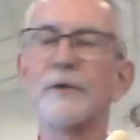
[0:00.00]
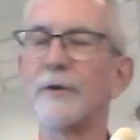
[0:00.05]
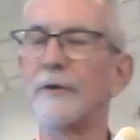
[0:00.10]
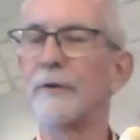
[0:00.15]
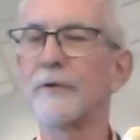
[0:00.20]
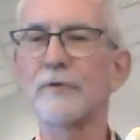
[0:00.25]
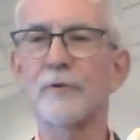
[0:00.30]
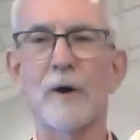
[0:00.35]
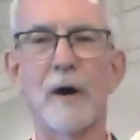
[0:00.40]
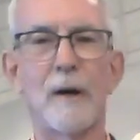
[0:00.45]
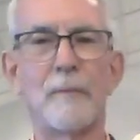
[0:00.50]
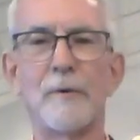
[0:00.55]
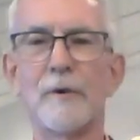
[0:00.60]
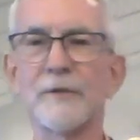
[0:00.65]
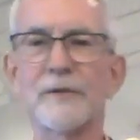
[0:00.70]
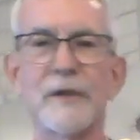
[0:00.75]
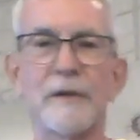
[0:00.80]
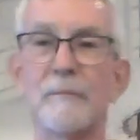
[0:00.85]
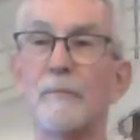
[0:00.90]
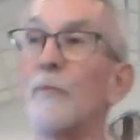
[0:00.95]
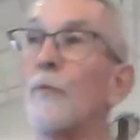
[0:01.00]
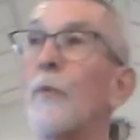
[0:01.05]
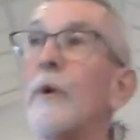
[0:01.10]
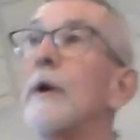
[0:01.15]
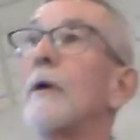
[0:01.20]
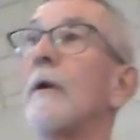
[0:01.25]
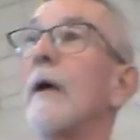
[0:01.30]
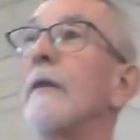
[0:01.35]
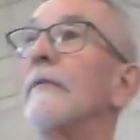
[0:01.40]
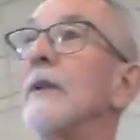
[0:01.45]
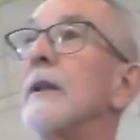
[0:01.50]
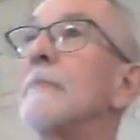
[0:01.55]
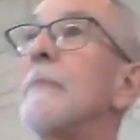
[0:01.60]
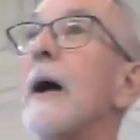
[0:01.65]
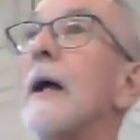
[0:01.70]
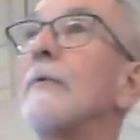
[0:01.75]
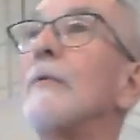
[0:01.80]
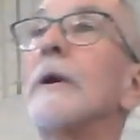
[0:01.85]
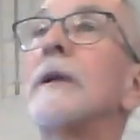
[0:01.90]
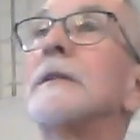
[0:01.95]
and their troubles, and we don't have
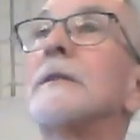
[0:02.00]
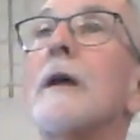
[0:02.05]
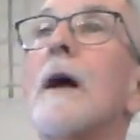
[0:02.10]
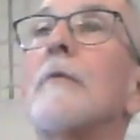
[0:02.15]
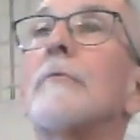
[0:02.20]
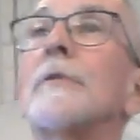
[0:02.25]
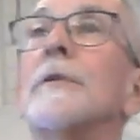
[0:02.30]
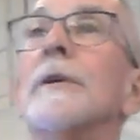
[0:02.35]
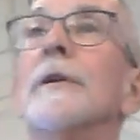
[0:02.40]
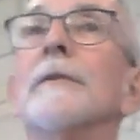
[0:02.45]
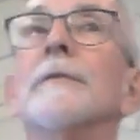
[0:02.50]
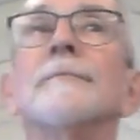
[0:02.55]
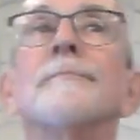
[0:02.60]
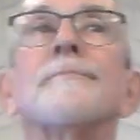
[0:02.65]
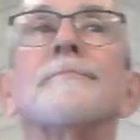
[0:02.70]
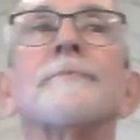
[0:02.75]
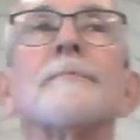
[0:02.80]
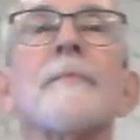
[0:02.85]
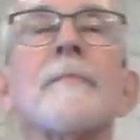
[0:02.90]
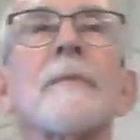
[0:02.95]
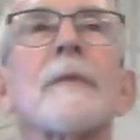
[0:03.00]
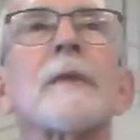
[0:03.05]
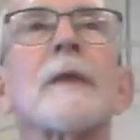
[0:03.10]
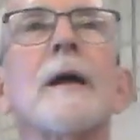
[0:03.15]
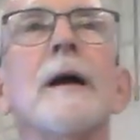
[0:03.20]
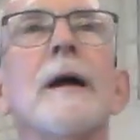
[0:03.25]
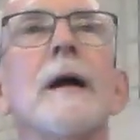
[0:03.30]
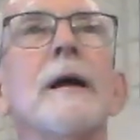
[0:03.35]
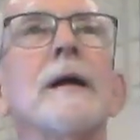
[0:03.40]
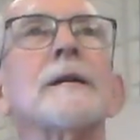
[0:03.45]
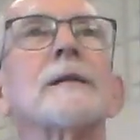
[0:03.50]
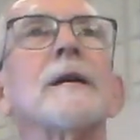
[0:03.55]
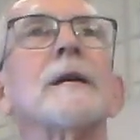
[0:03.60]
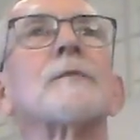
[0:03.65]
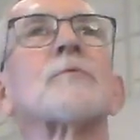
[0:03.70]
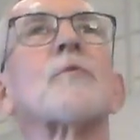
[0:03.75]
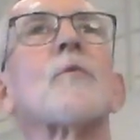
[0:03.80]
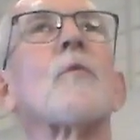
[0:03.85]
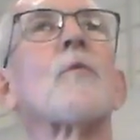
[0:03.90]
anybody we can talk to." Says,